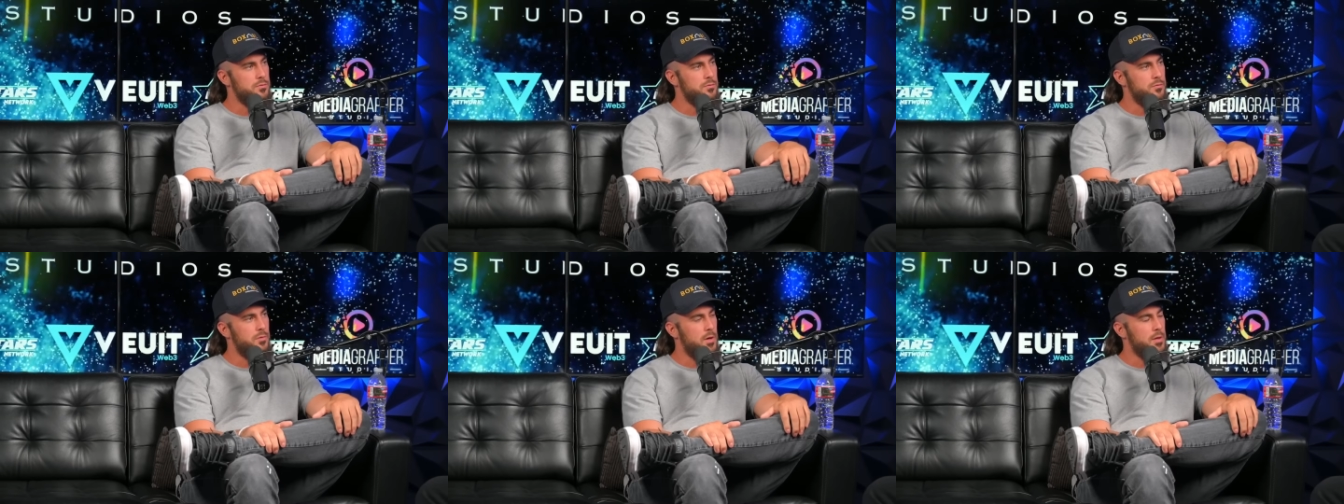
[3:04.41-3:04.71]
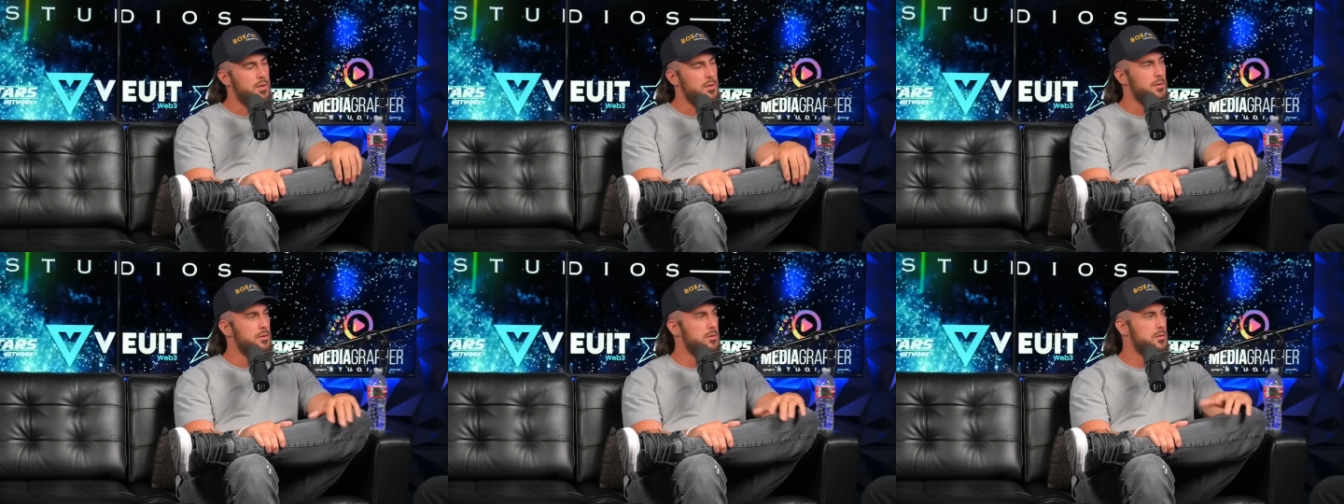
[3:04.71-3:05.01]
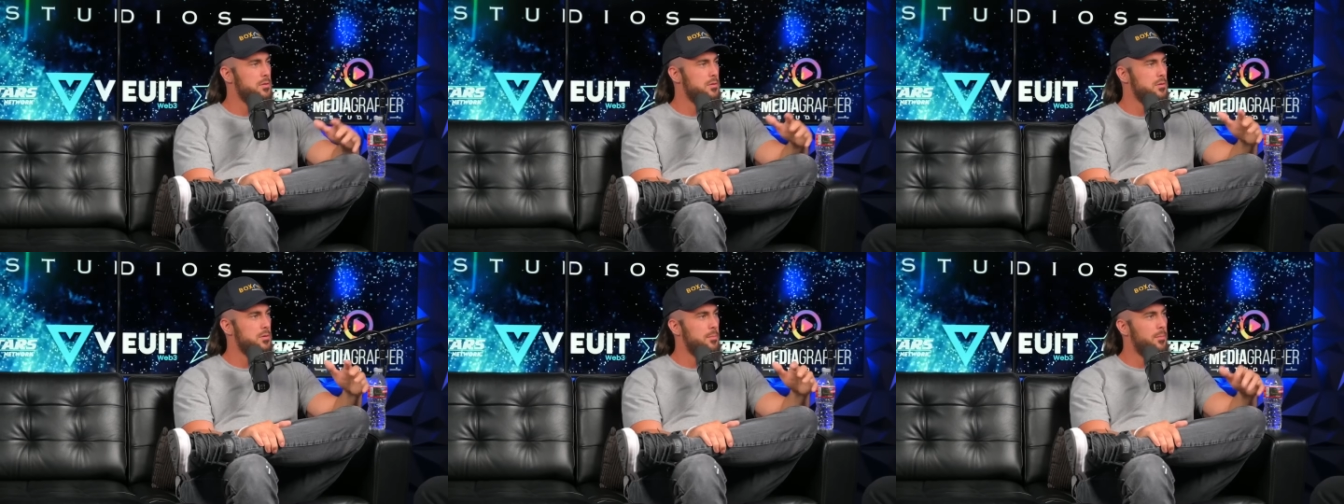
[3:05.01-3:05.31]

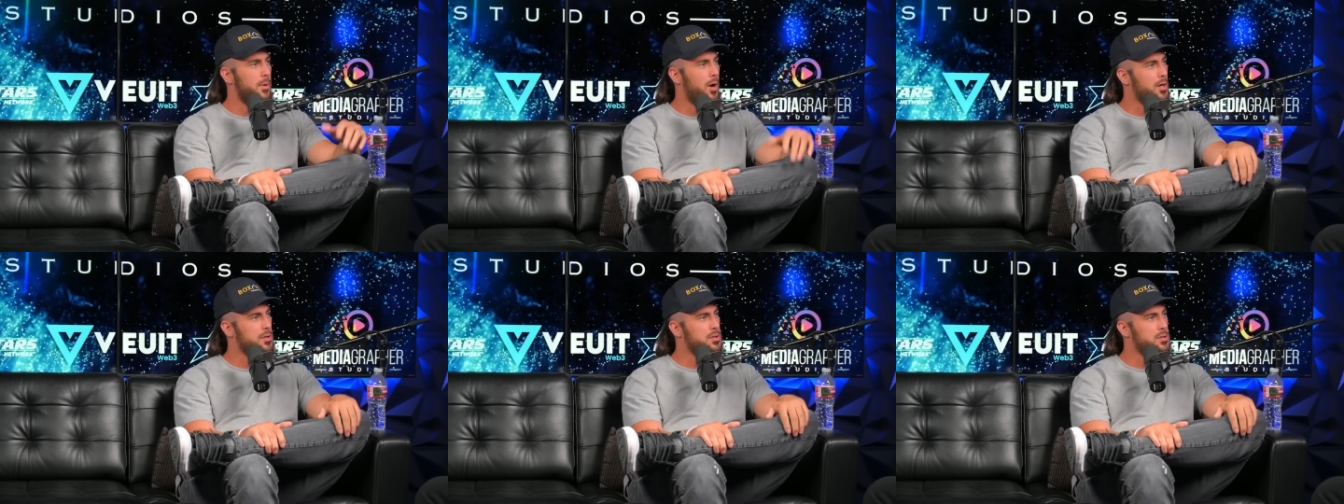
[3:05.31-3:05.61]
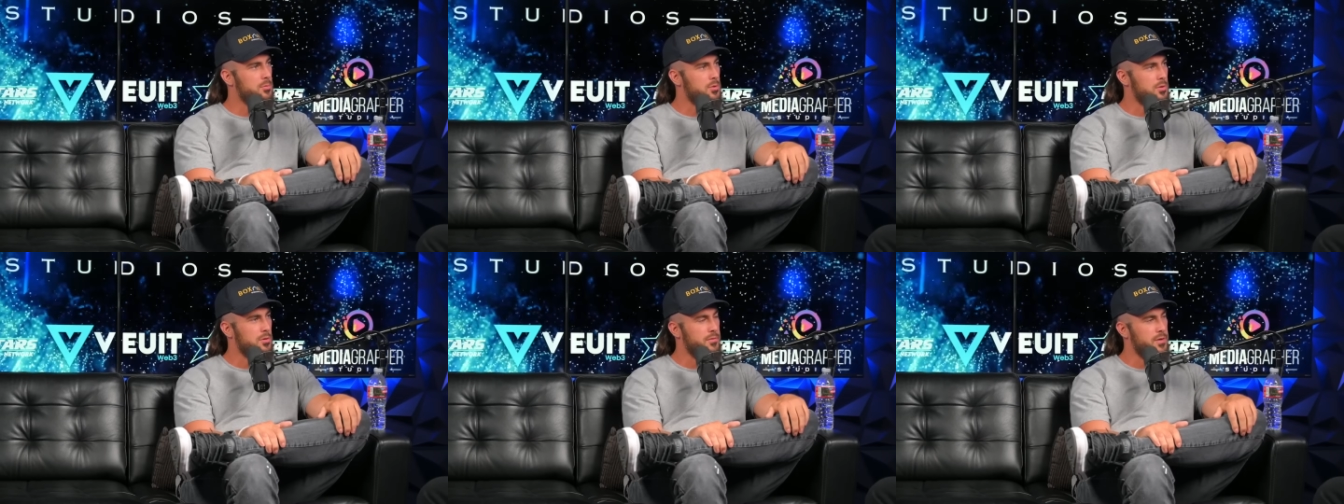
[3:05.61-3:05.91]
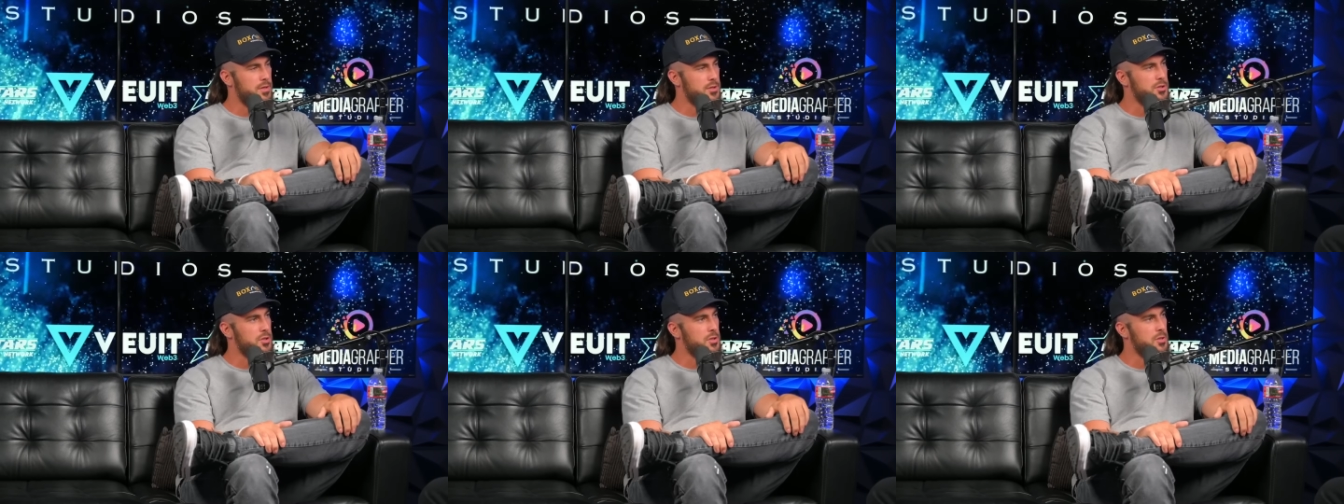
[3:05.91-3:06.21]
fund the Boxabl
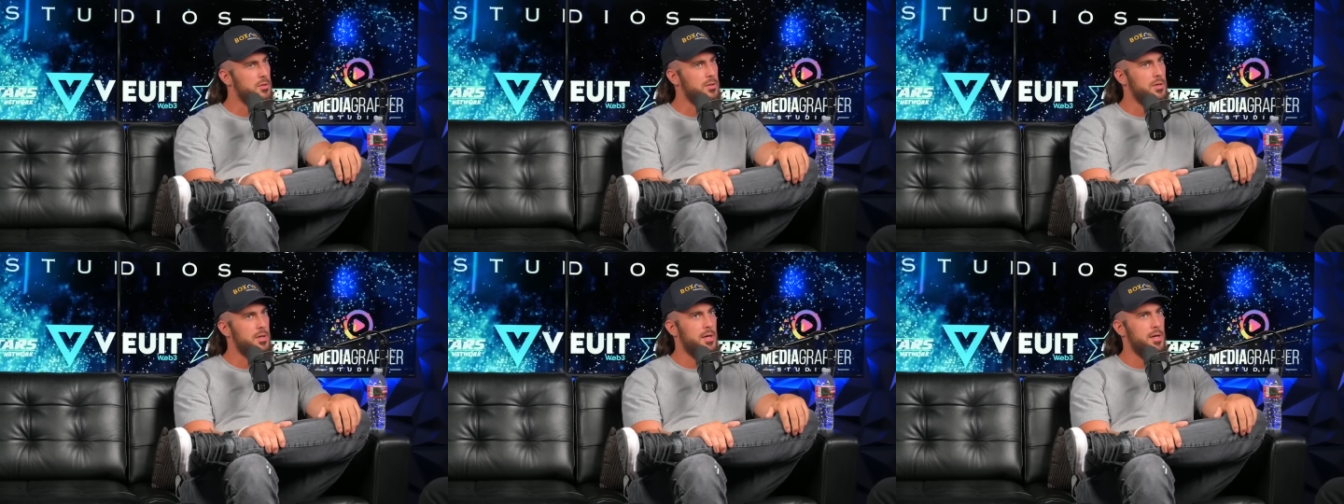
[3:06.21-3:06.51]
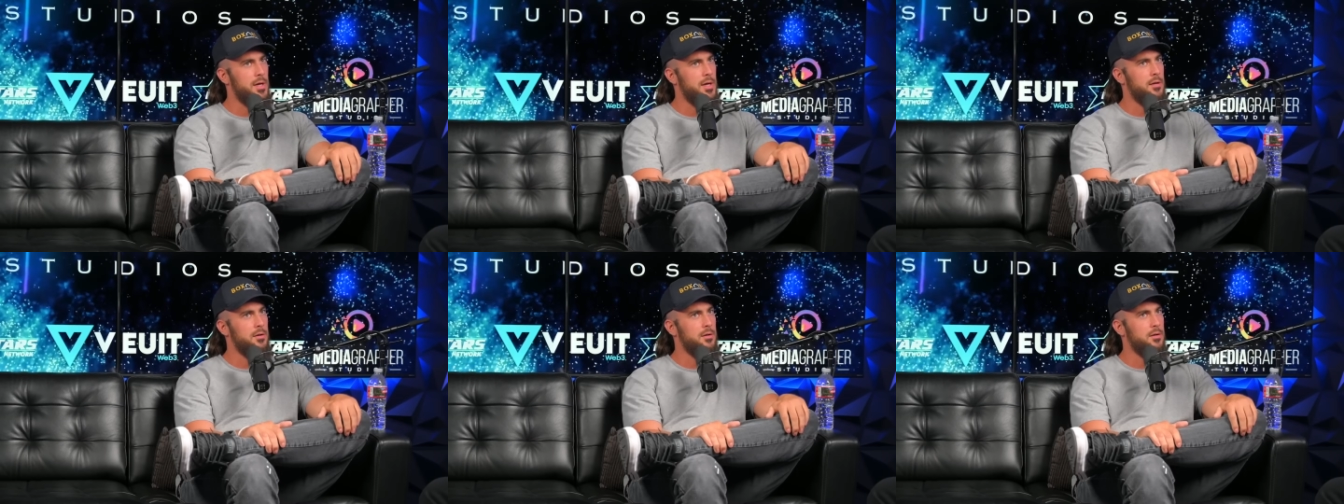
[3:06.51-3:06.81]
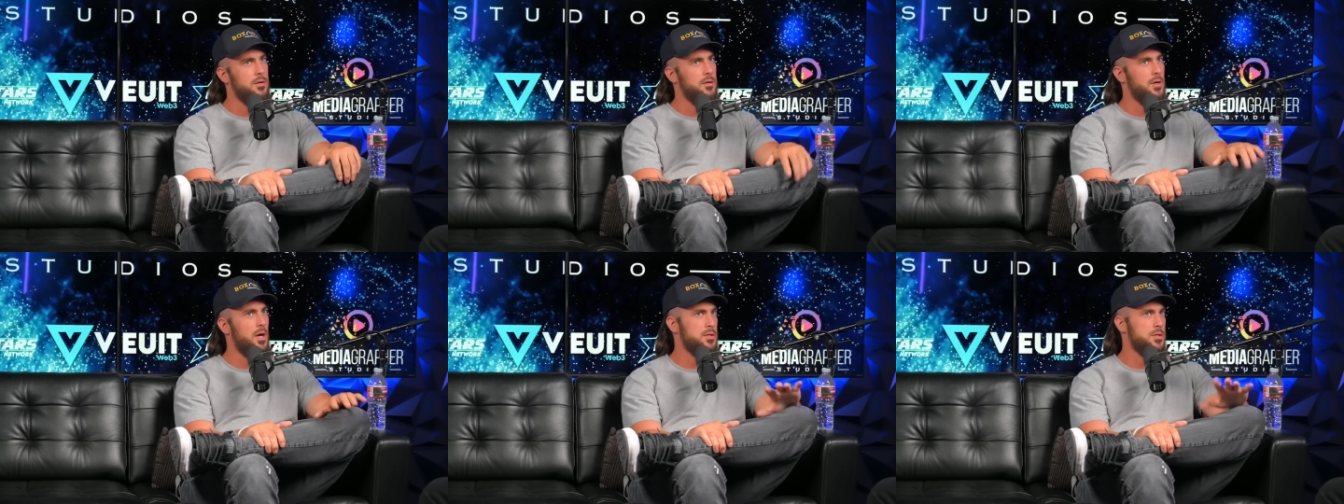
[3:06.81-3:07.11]
vision,
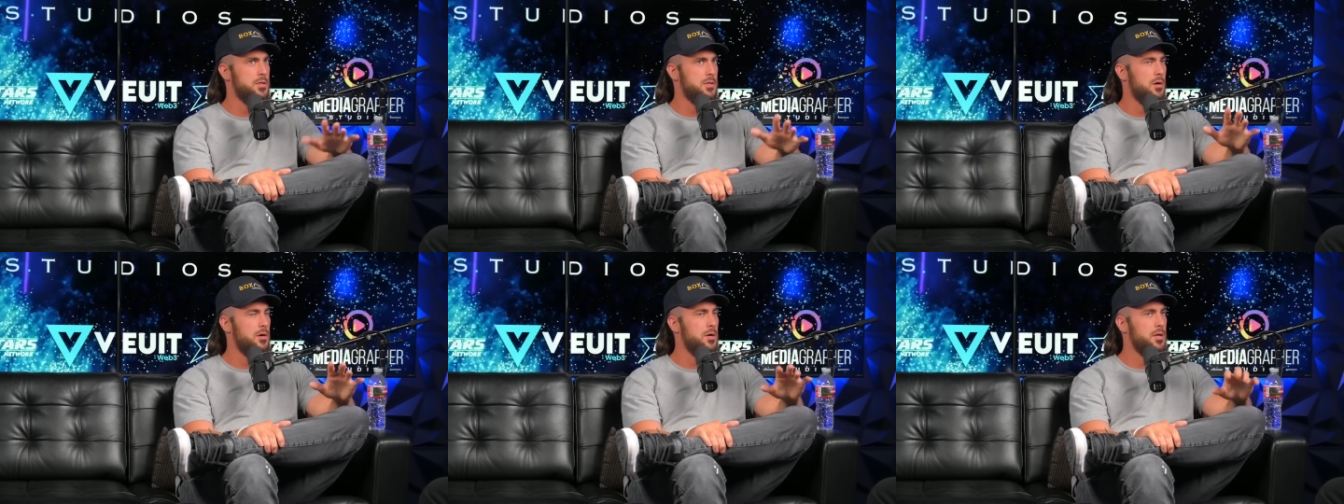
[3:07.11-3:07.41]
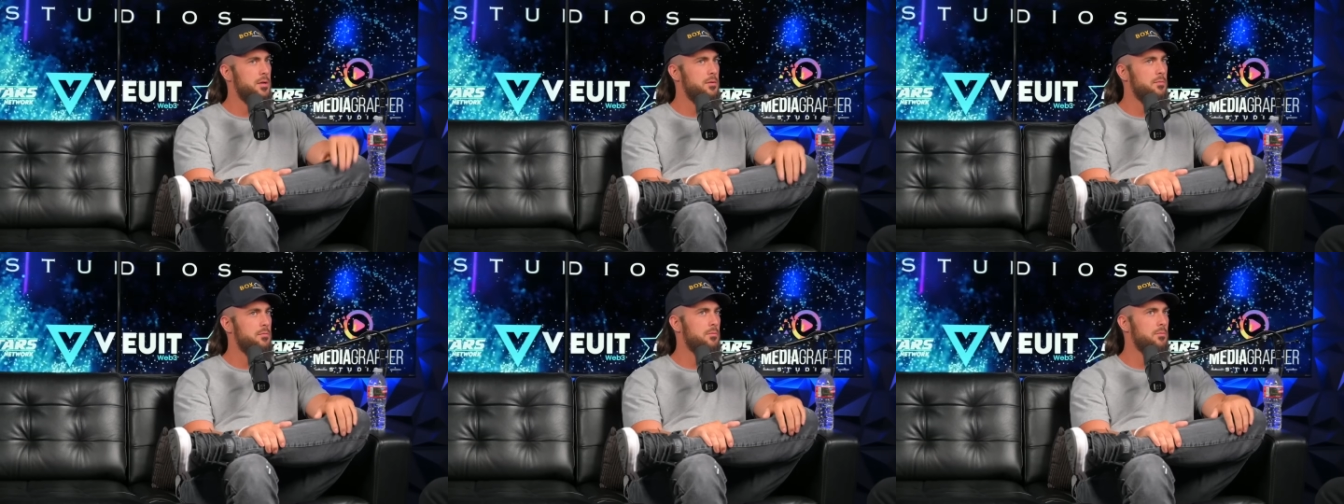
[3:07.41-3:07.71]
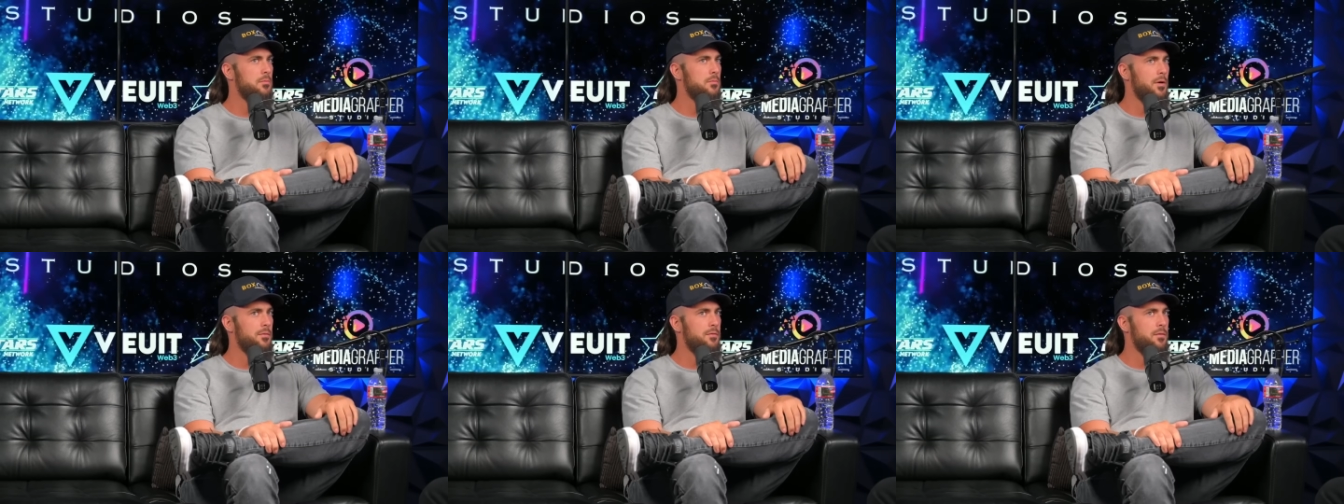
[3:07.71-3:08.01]
and got started
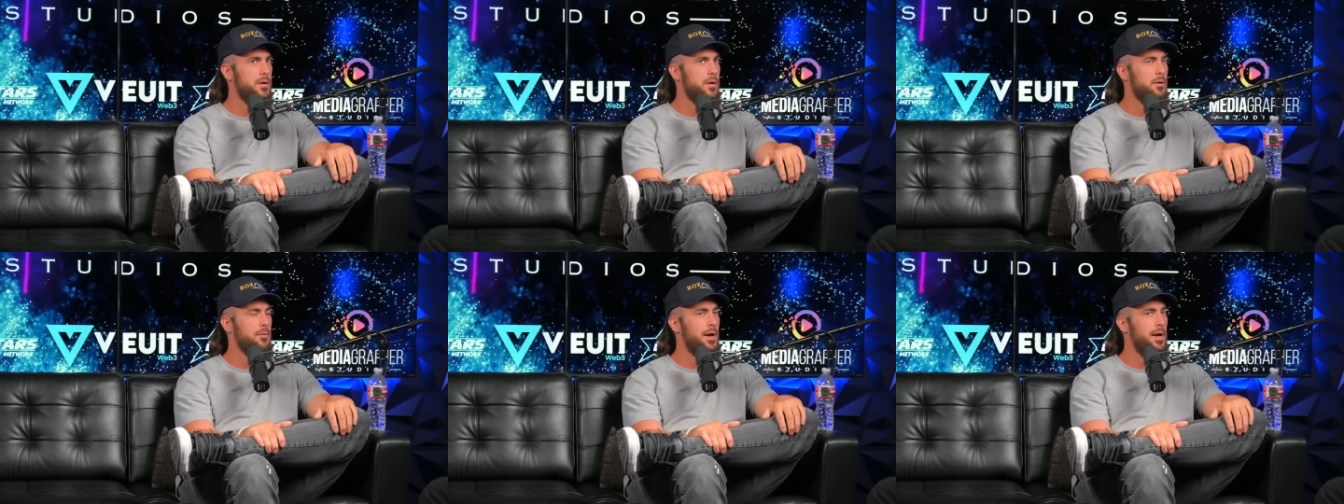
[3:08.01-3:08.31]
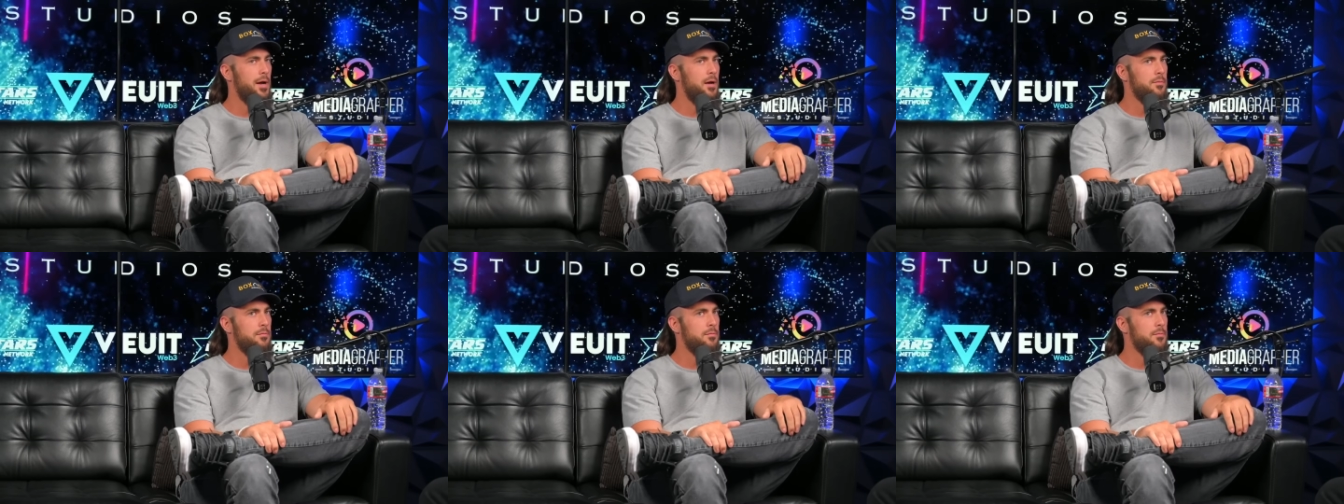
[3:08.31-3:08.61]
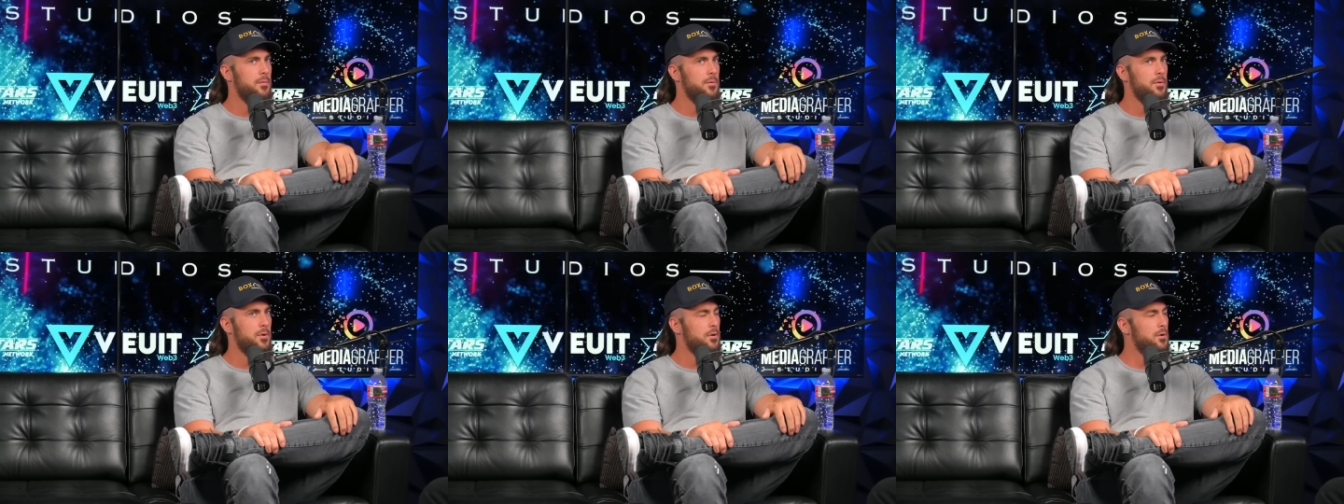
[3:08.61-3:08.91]
roughly around